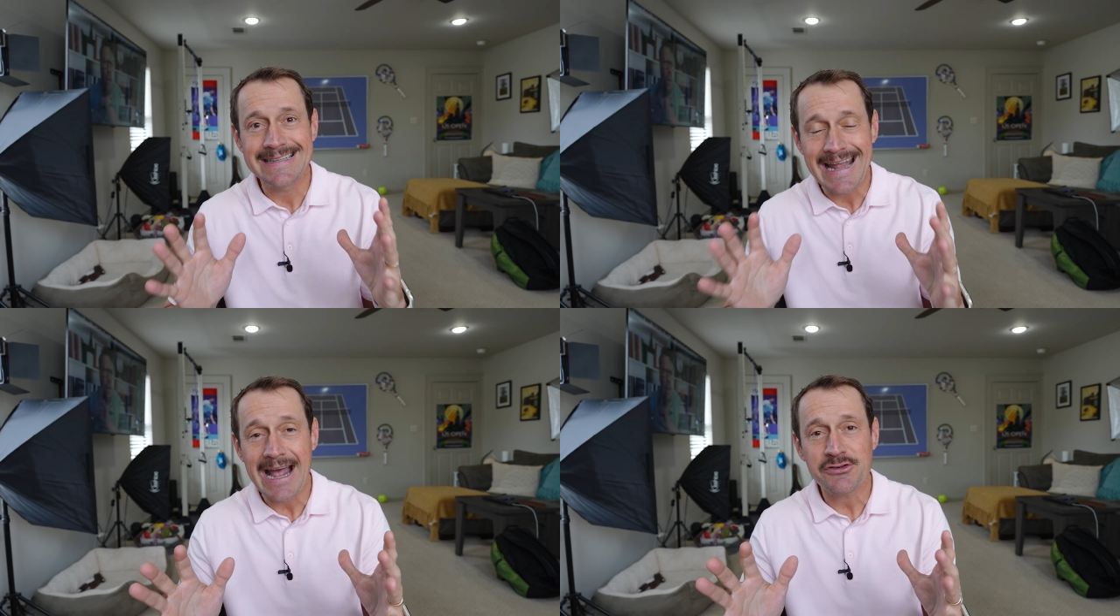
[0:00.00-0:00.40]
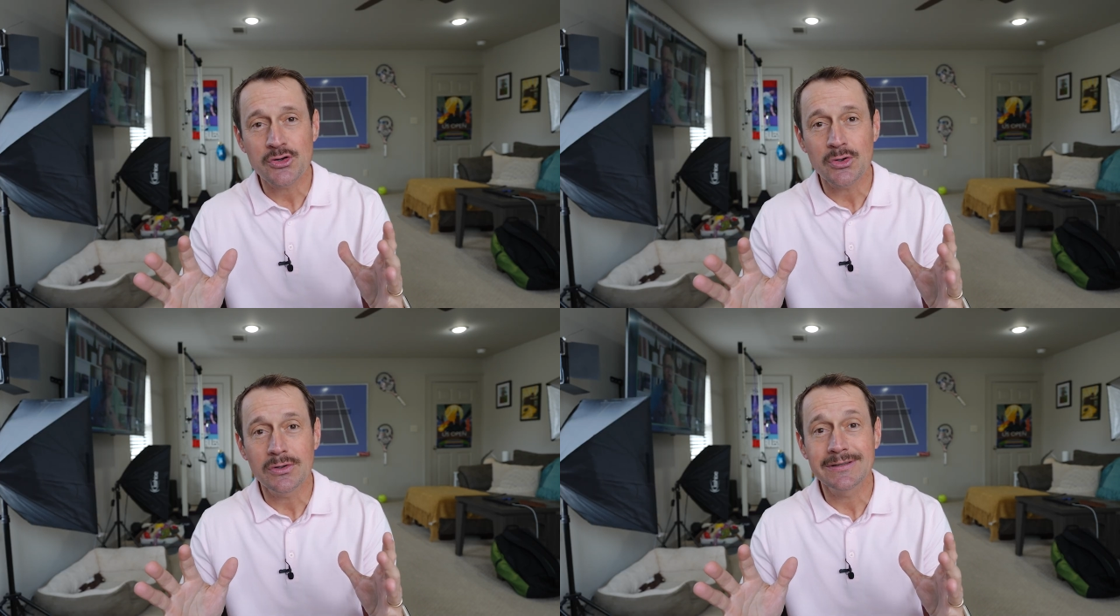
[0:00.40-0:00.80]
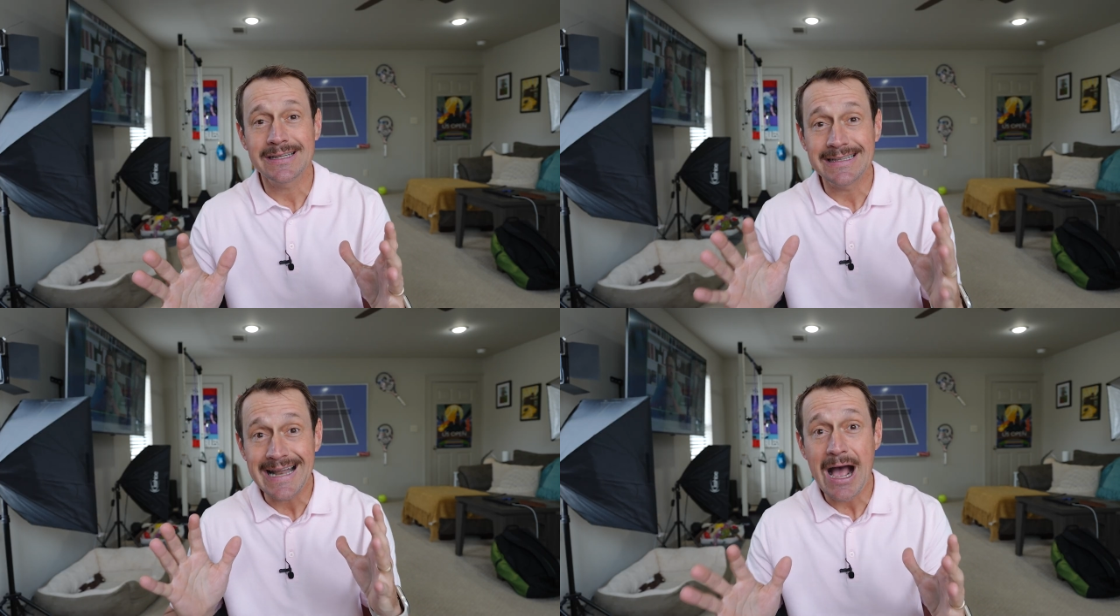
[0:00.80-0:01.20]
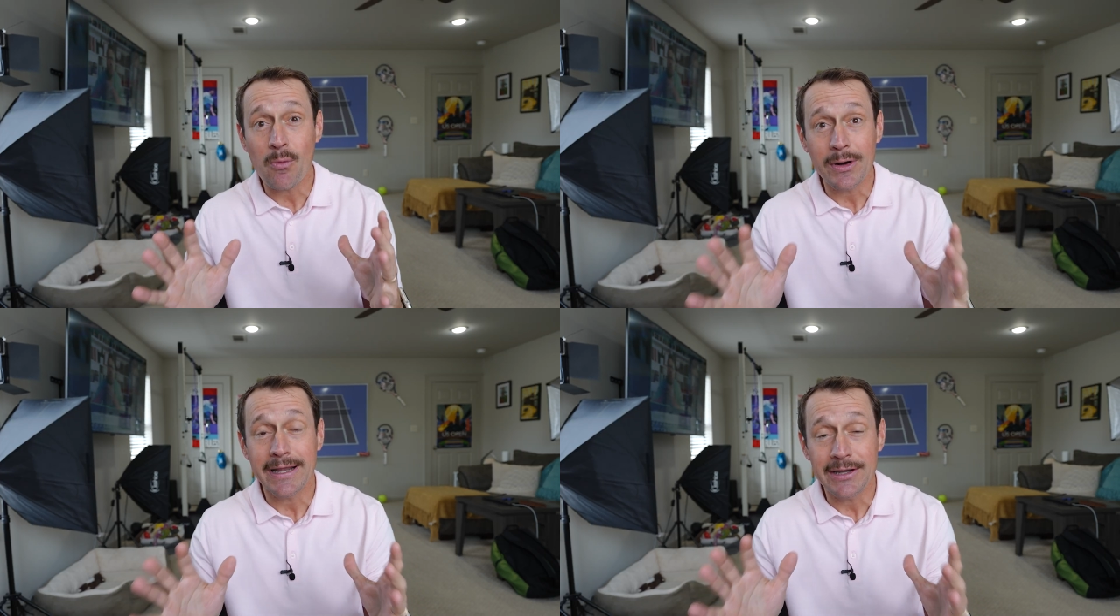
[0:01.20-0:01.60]
natural to
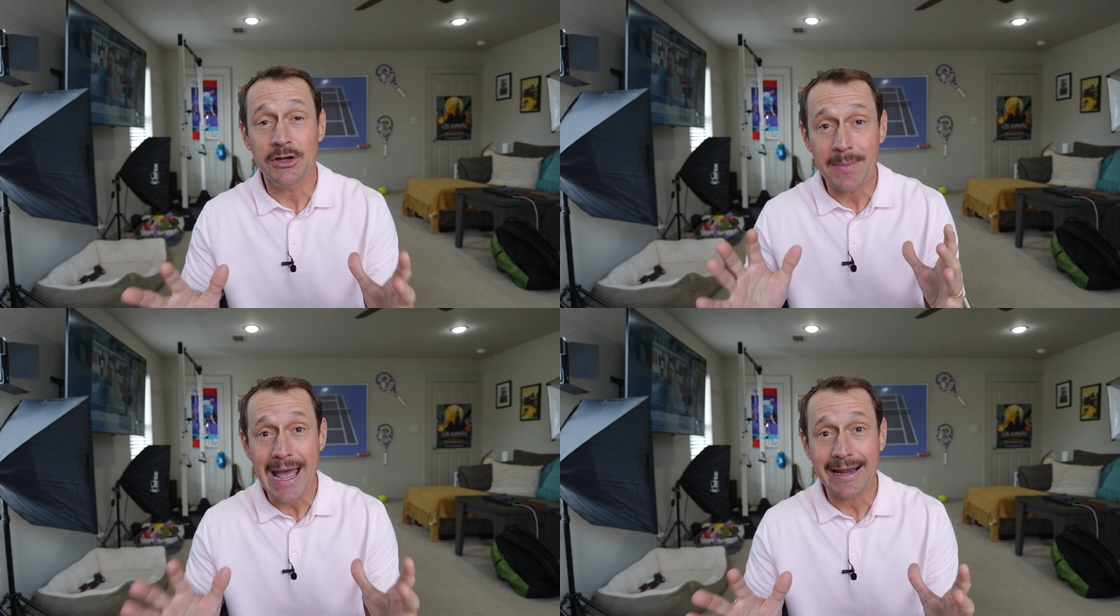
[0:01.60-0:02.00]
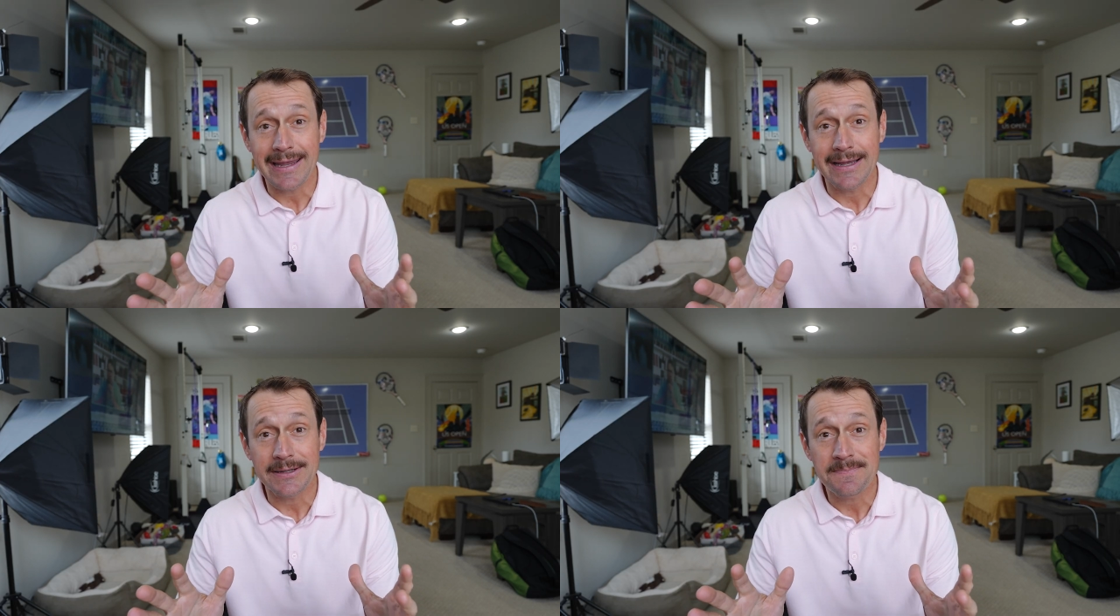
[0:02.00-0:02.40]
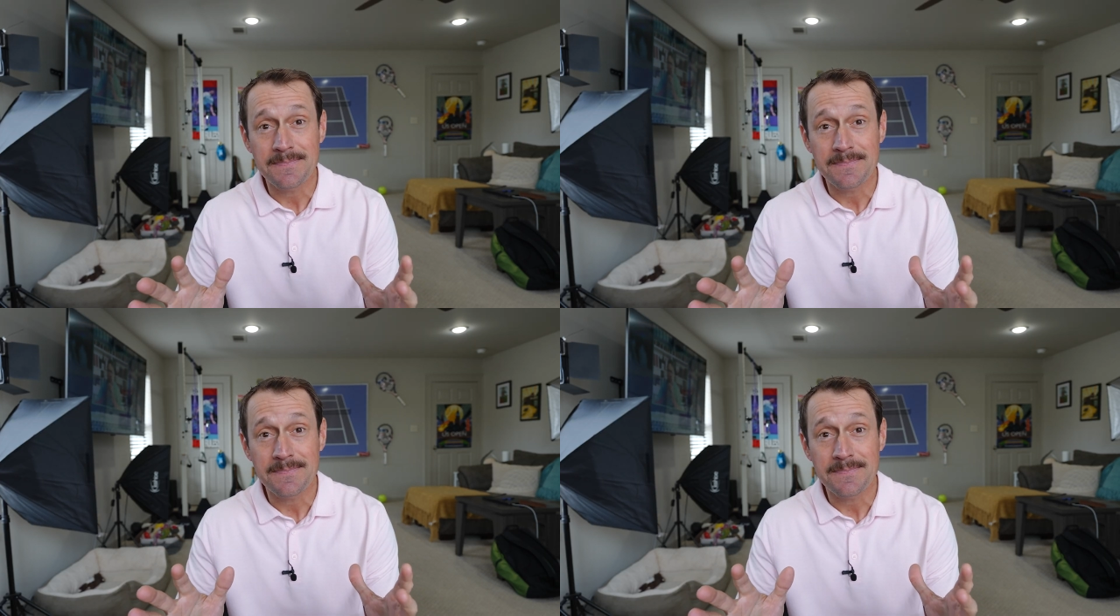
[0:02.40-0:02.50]
not want to hit your backhand.